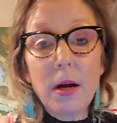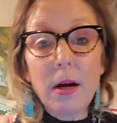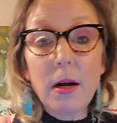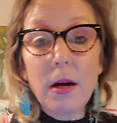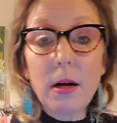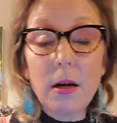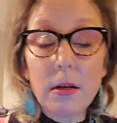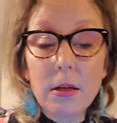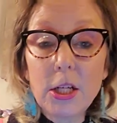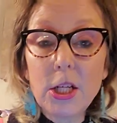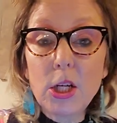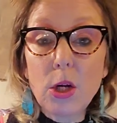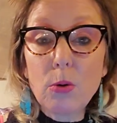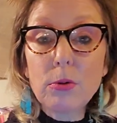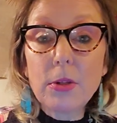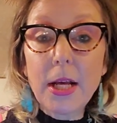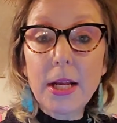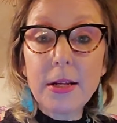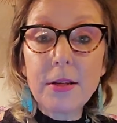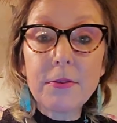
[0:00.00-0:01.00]
uh, you know,
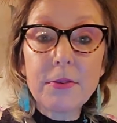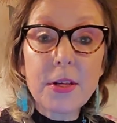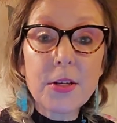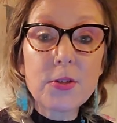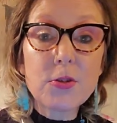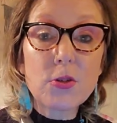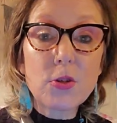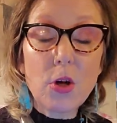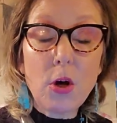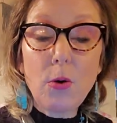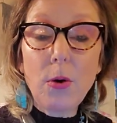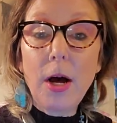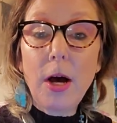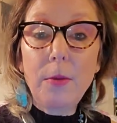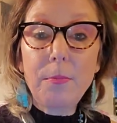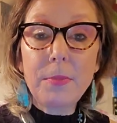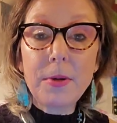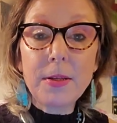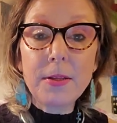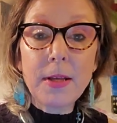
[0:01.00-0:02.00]
letting things go,
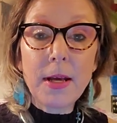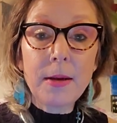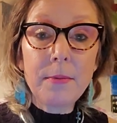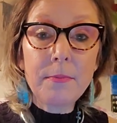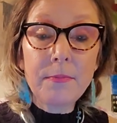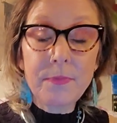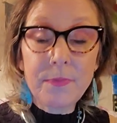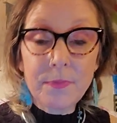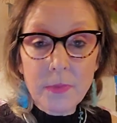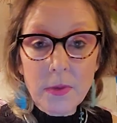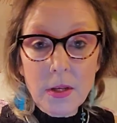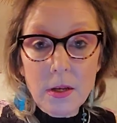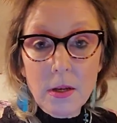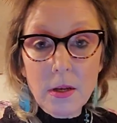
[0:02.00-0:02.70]
helping them